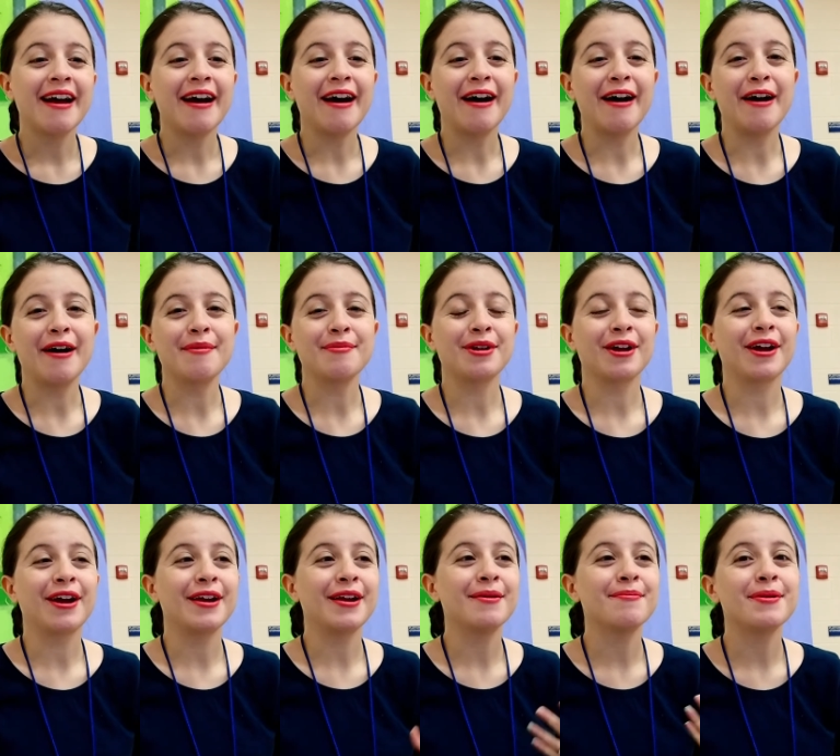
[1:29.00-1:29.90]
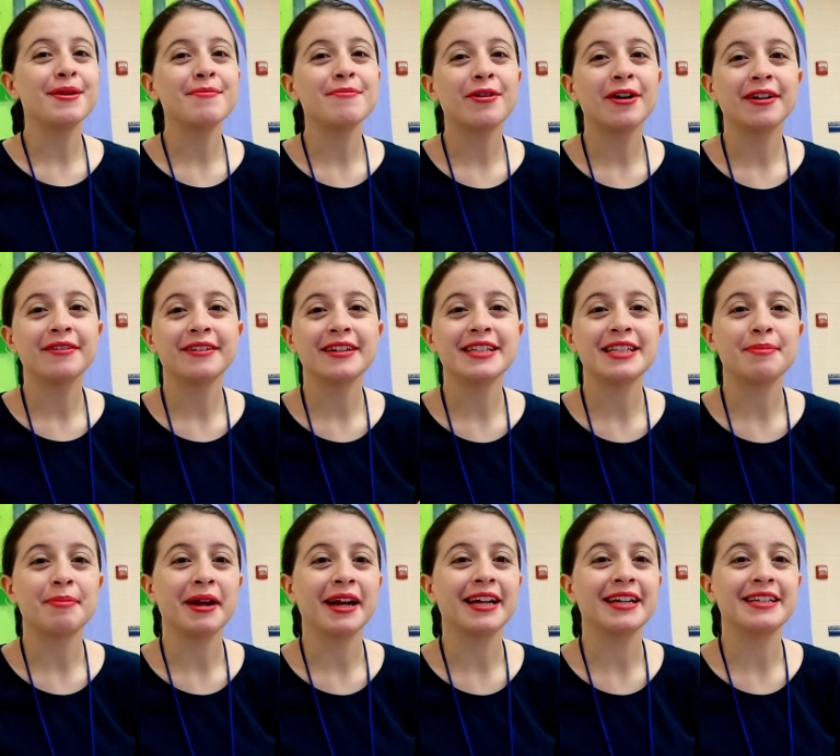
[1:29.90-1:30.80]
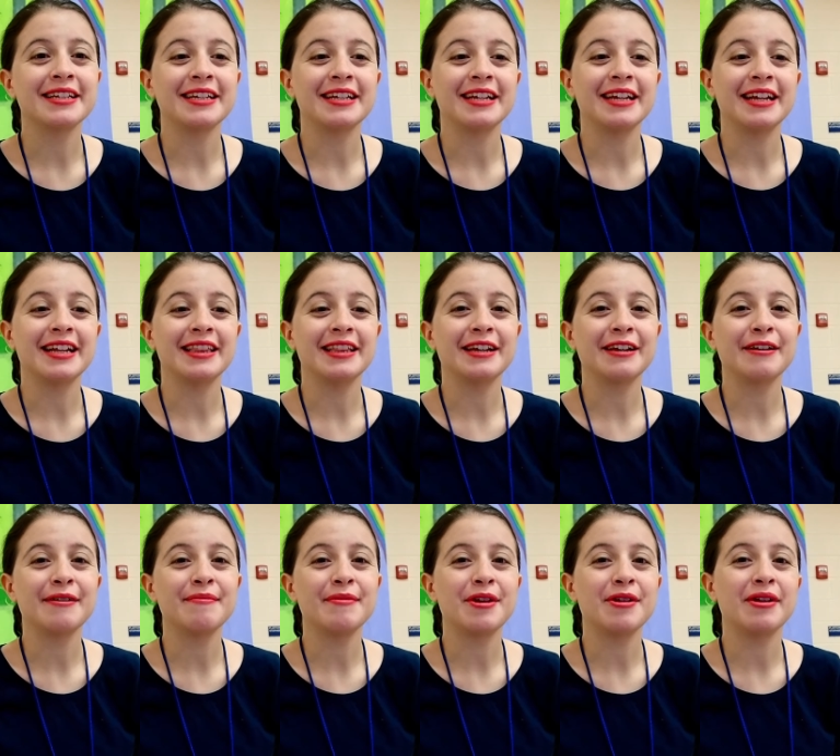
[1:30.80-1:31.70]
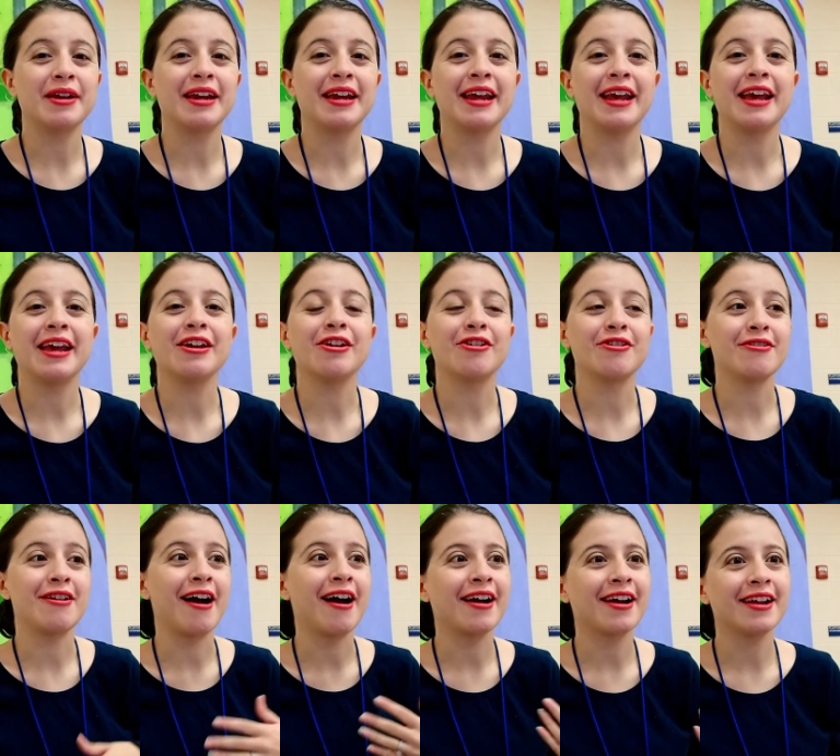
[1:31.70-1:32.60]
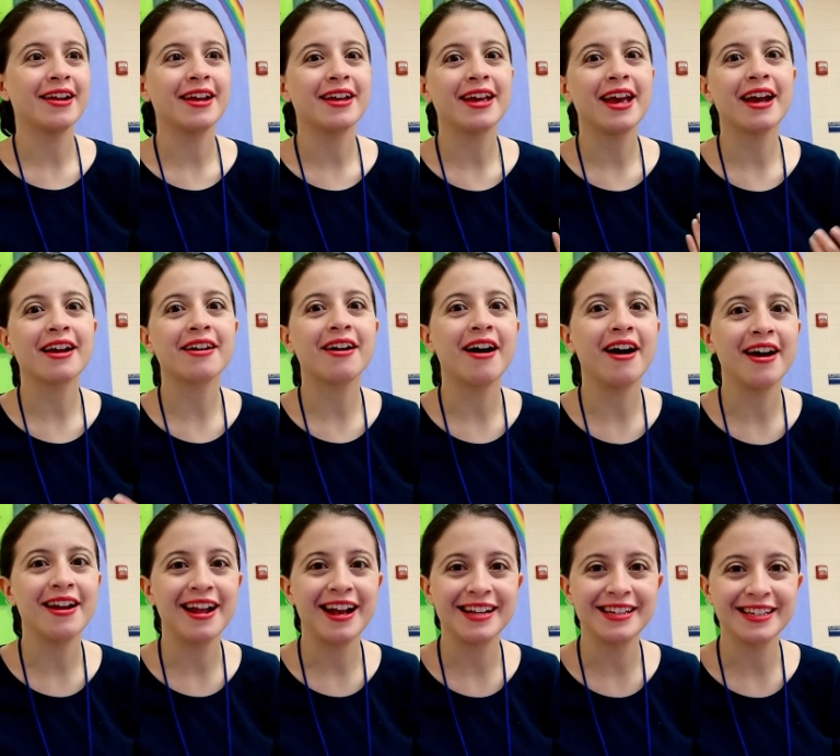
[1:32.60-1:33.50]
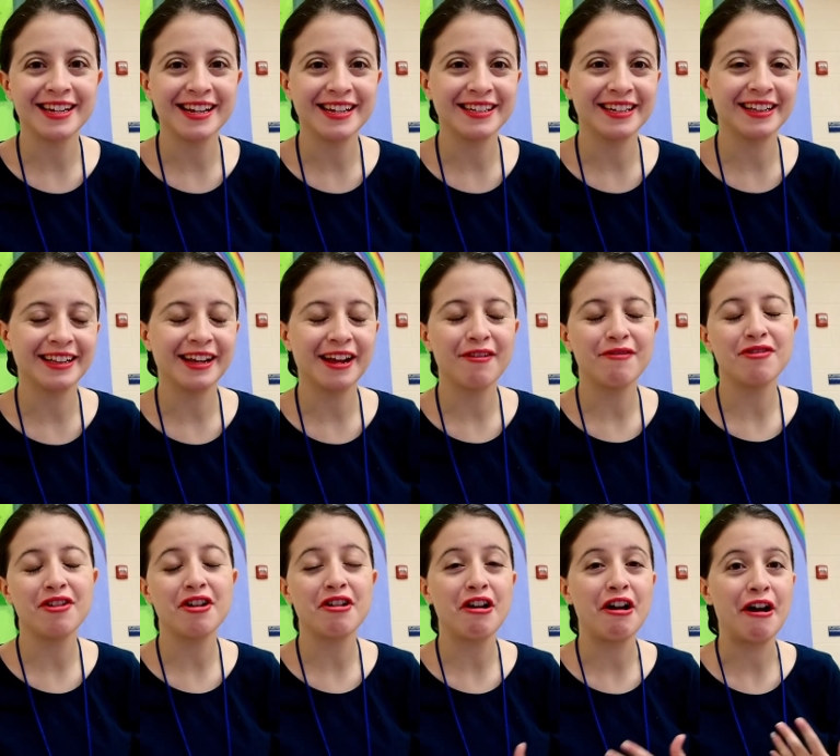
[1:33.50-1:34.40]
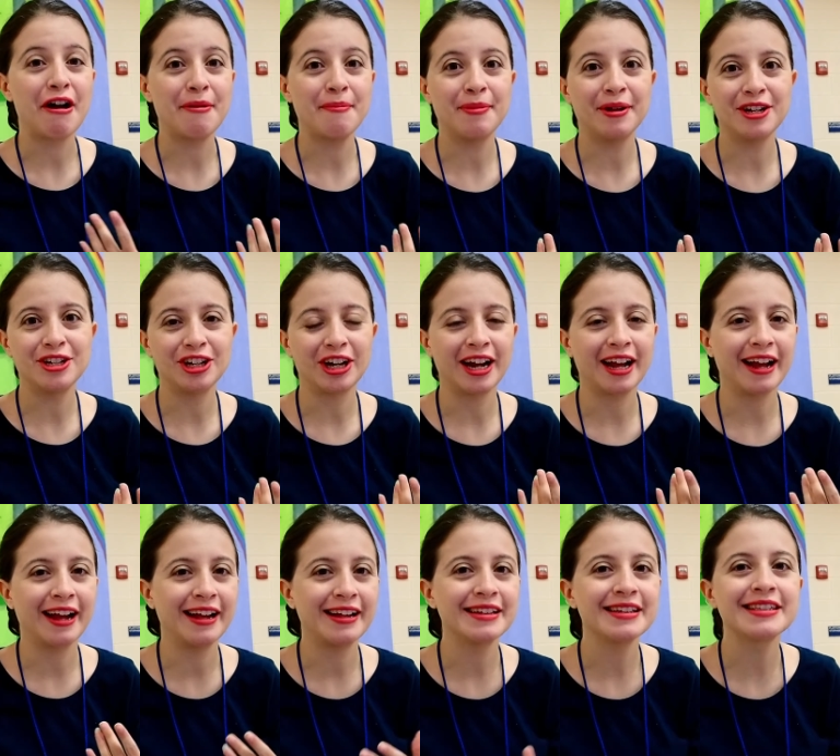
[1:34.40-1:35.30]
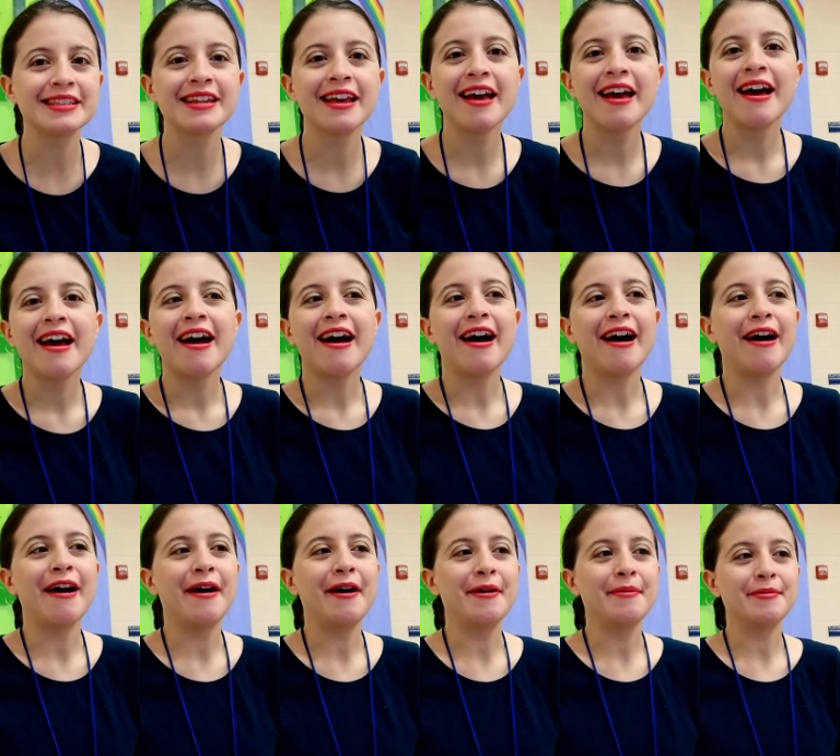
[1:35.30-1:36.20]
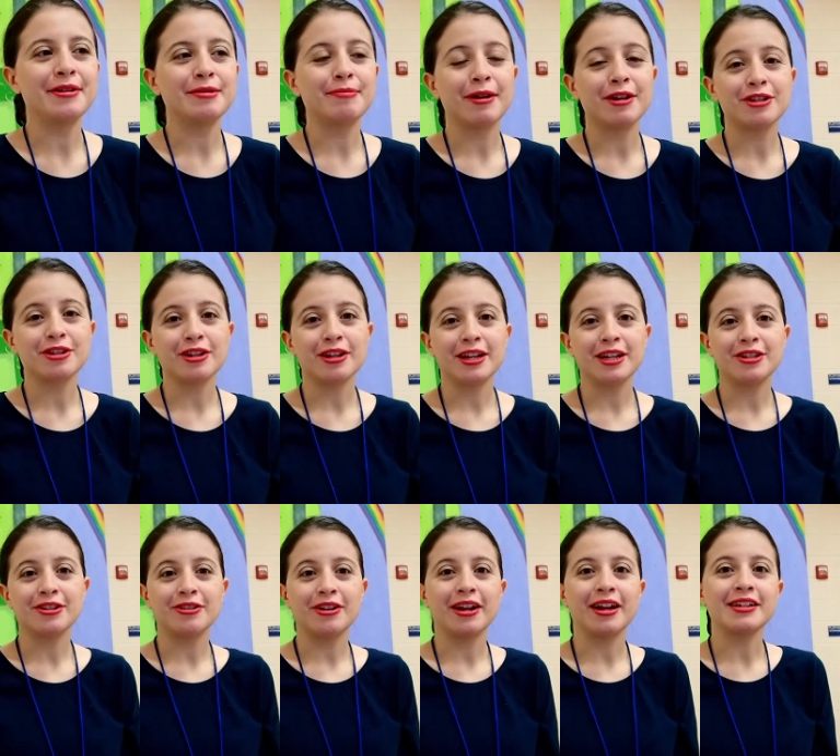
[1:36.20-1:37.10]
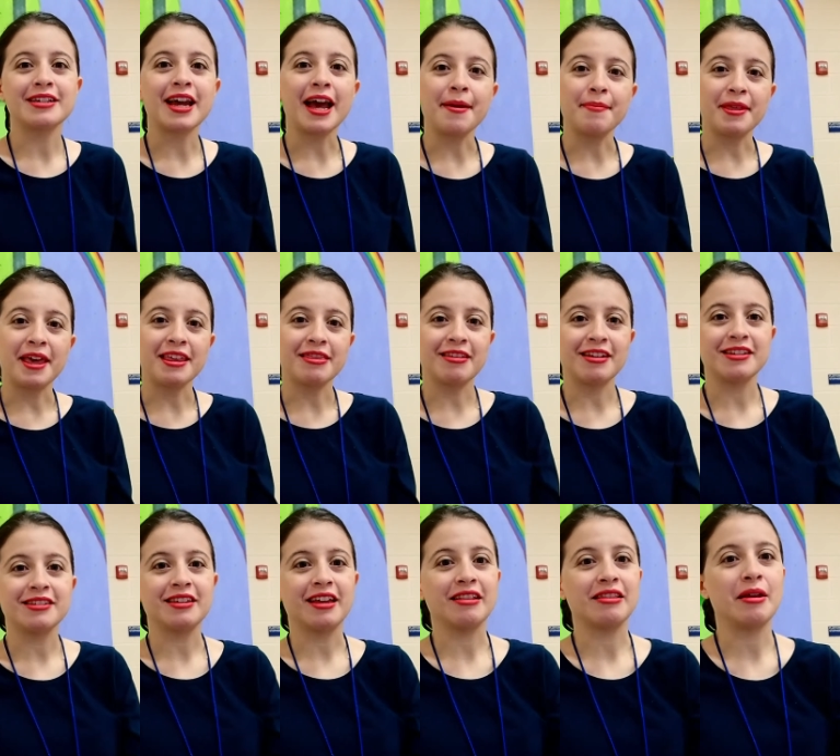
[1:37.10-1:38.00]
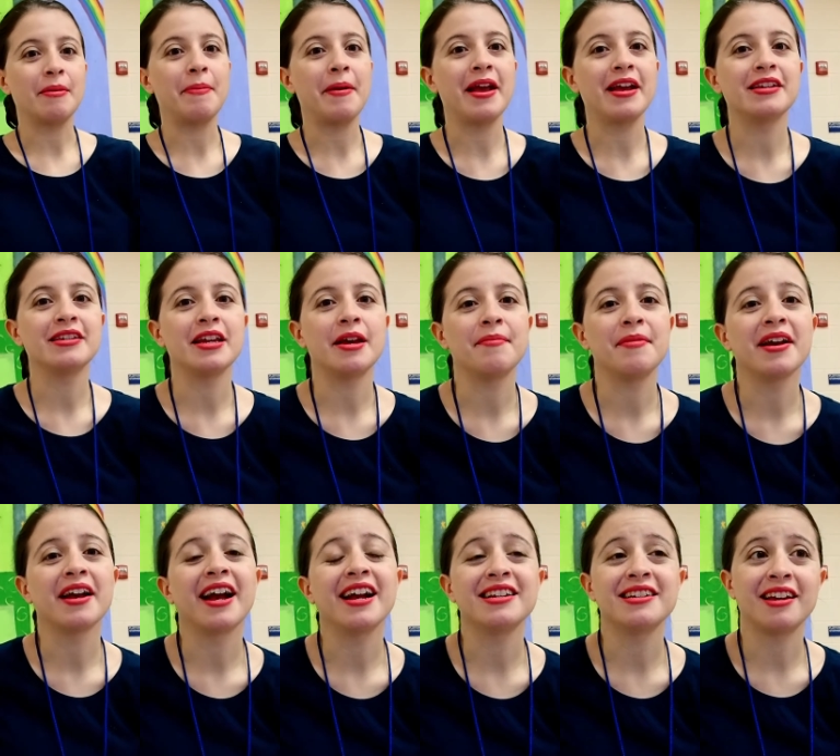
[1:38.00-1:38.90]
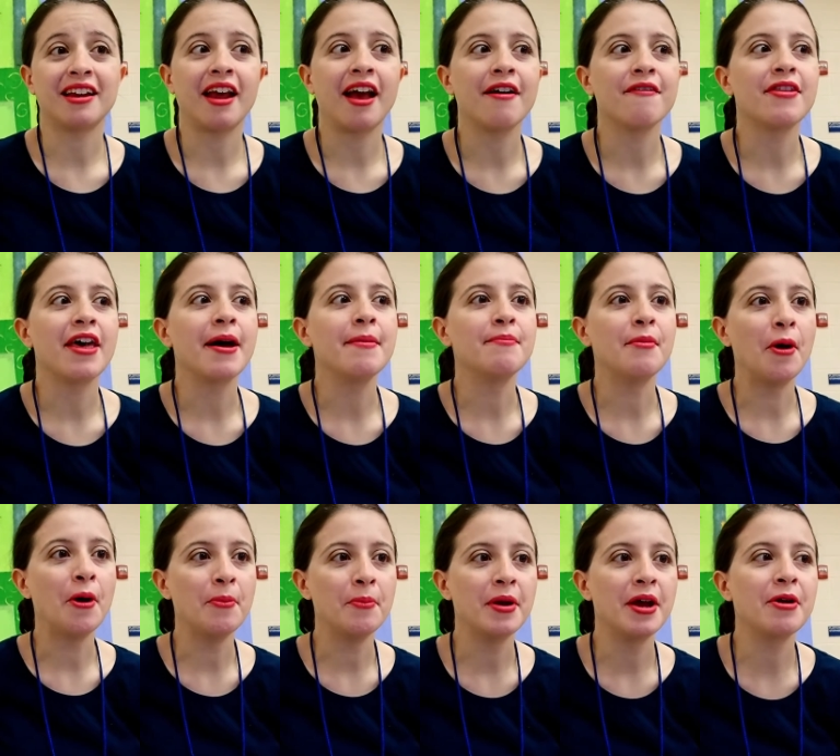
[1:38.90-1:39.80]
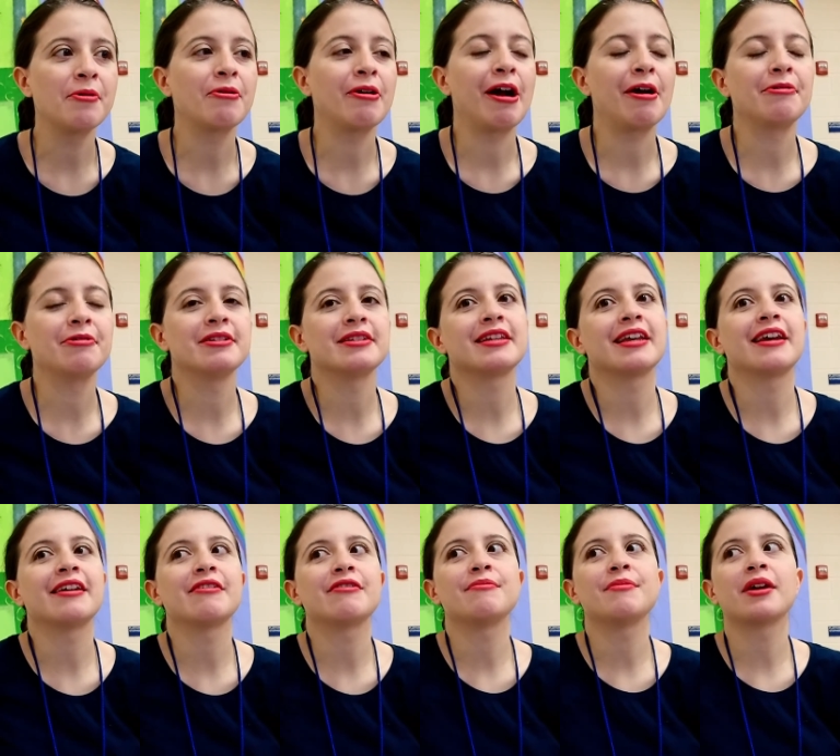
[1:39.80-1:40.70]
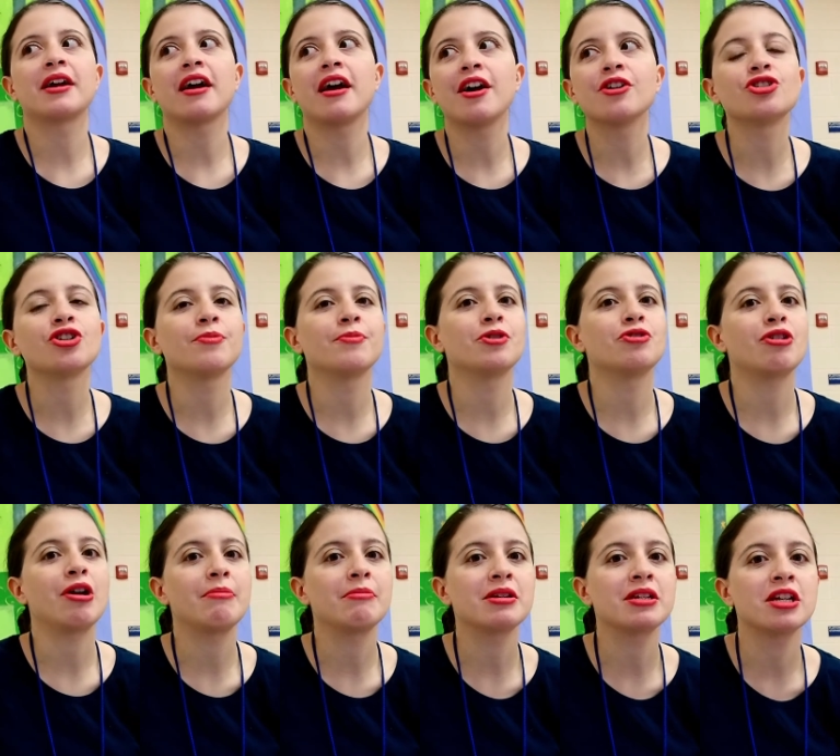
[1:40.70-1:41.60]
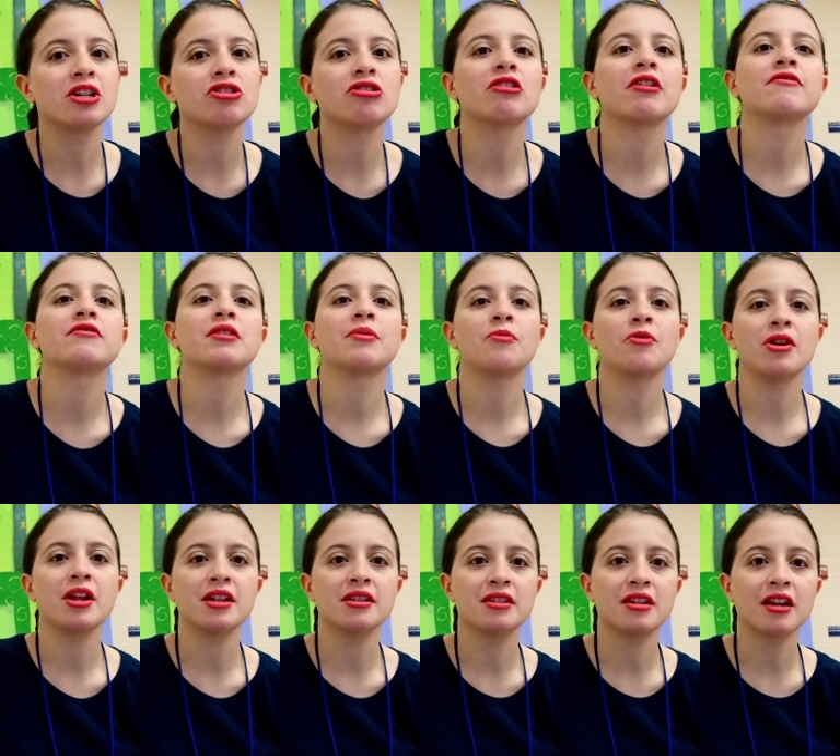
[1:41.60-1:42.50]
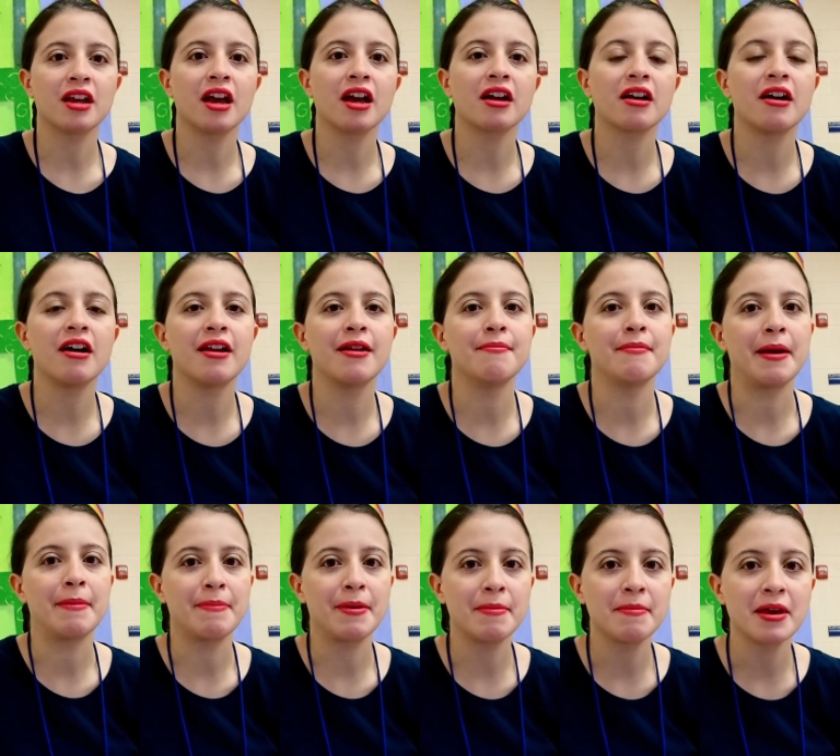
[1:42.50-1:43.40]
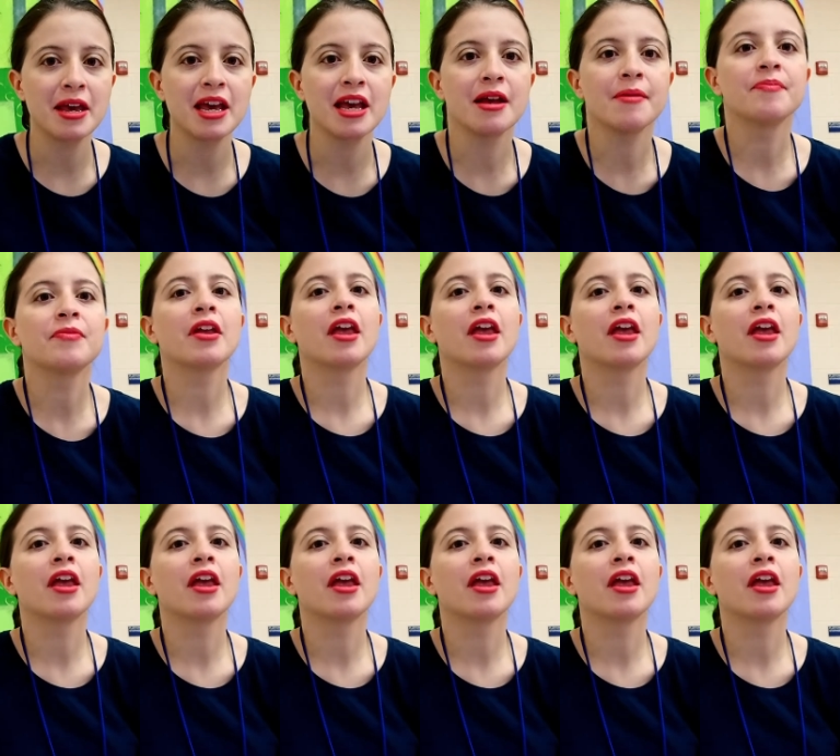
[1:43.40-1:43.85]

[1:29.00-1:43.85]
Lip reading: you're gonna be more respected in the community, you're not gonna get cut as easily if there are budget cuts, especially during a time like this, like the pandemic. I did have that moment where I was like, oh my gosh, I'm a drama teacher, if someone needs to get cut, it might be me.